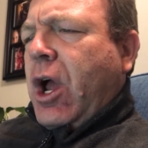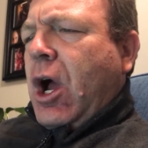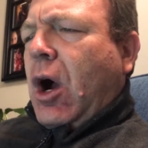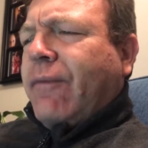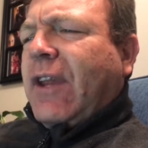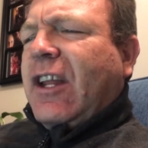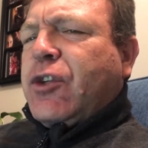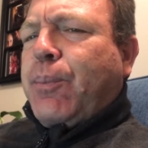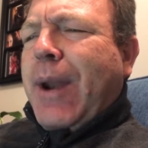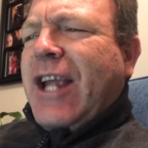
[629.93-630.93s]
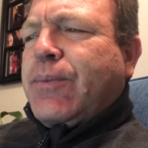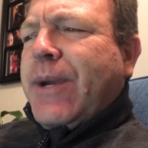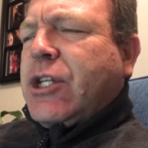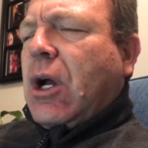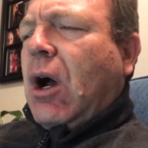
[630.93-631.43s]
of the
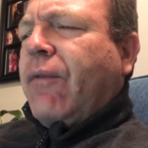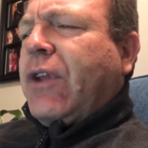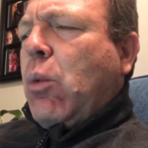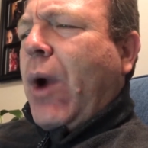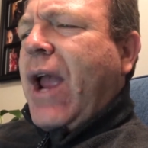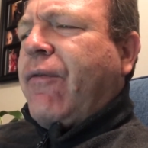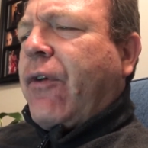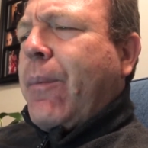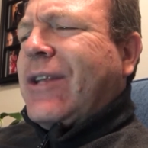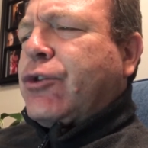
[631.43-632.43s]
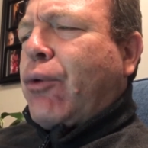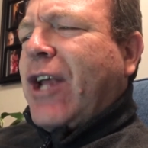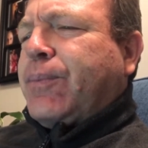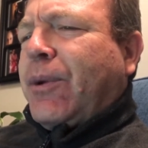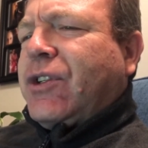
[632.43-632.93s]
displacement of the wave from its
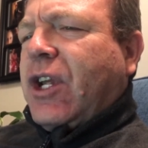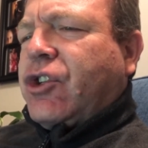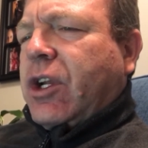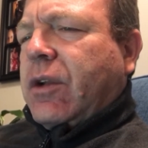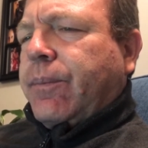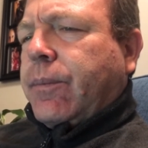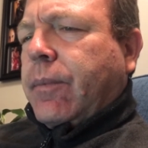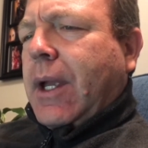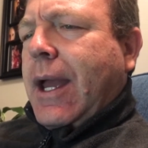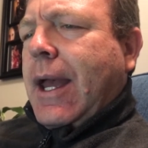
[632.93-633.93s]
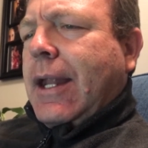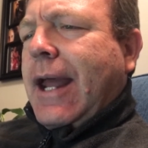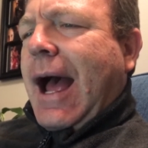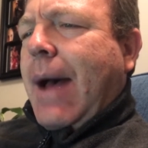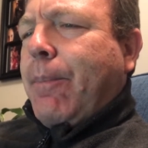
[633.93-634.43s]
rest position.
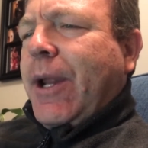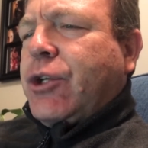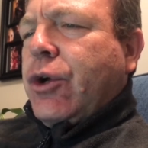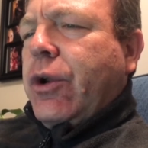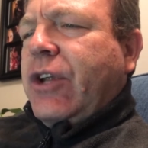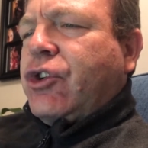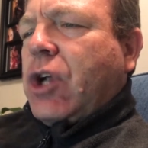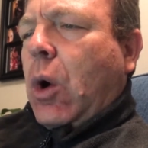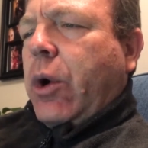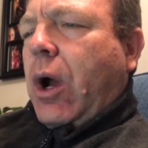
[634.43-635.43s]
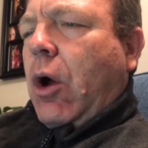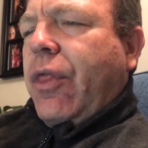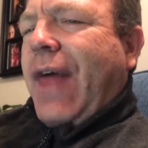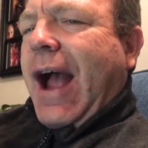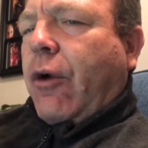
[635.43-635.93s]
The amplitude is shown
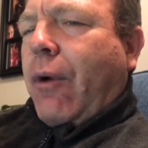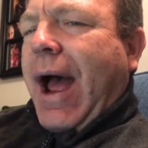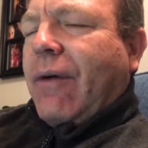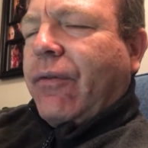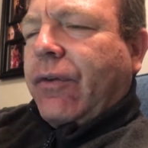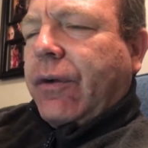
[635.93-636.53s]
on that graph.